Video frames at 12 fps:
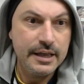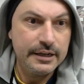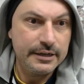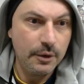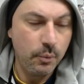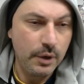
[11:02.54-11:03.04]

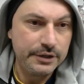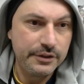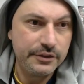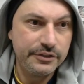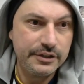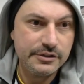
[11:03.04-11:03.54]
Now one of
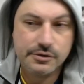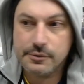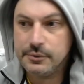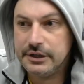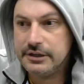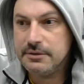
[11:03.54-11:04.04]
the things that
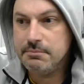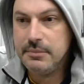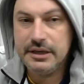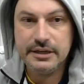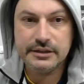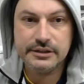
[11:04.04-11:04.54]
we can
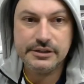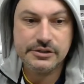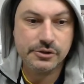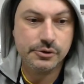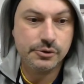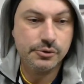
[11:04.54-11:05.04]
immediately
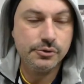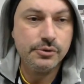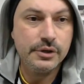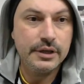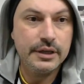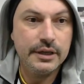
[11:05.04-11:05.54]
do
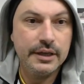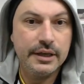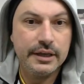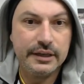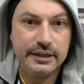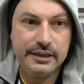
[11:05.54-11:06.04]

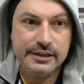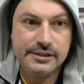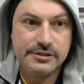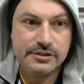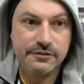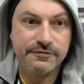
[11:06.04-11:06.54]

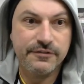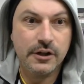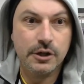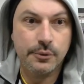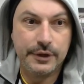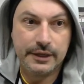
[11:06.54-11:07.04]
is the
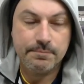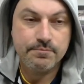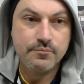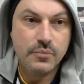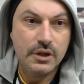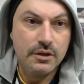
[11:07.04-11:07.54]
following.
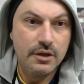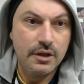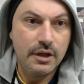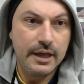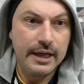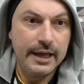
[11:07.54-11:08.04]

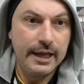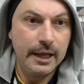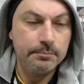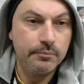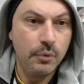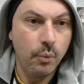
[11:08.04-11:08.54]

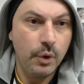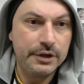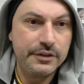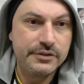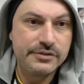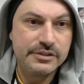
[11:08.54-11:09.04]
One
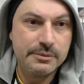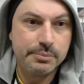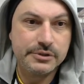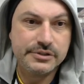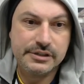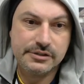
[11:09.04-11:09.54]
of the
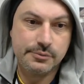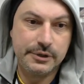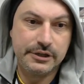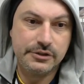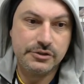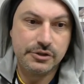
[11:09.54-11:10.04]
simplest things we
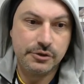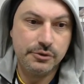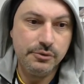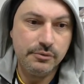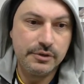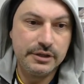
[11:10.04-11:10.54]
can
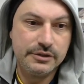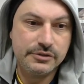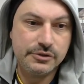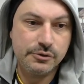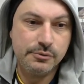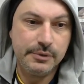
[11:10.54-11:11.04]
do is
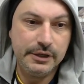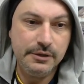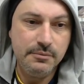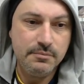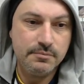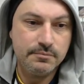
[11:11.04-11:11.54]
zoom
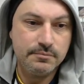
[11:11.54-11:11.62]
in.